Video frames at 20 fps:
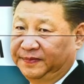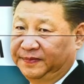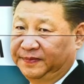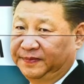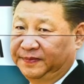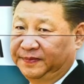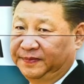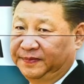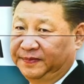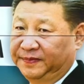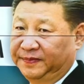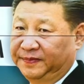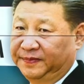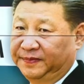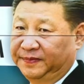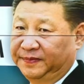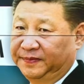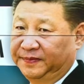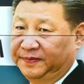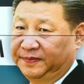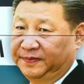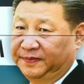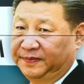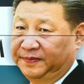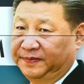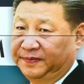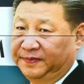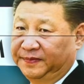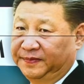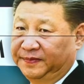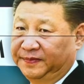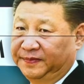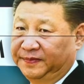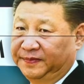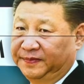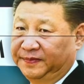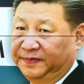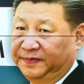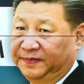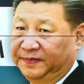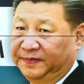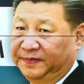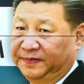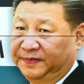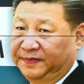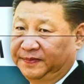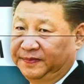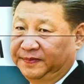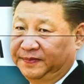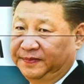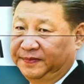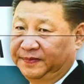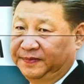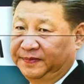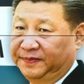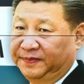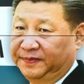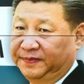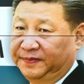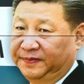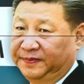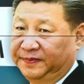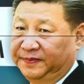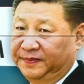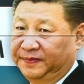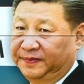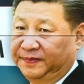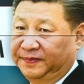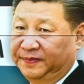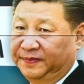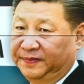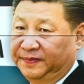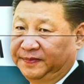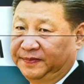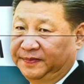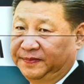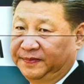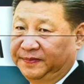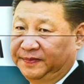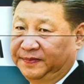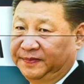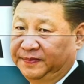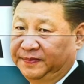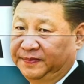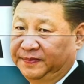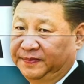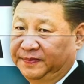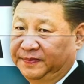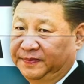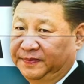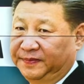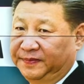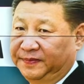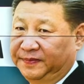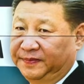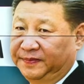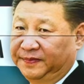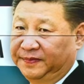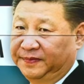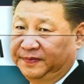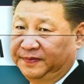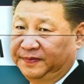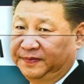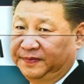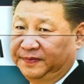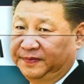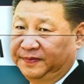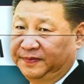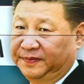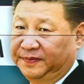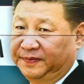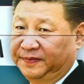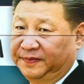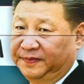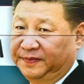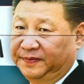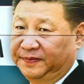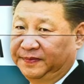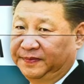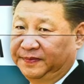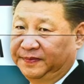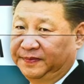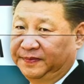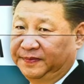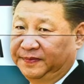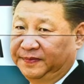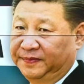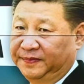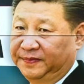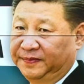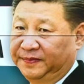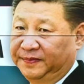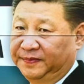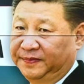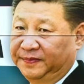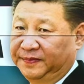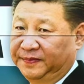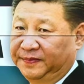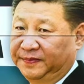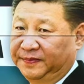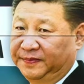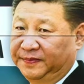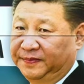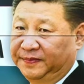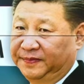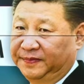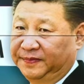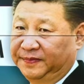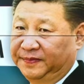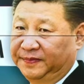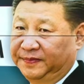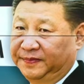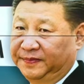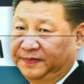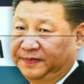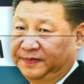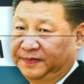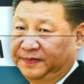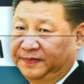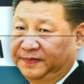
The person shown says nothing.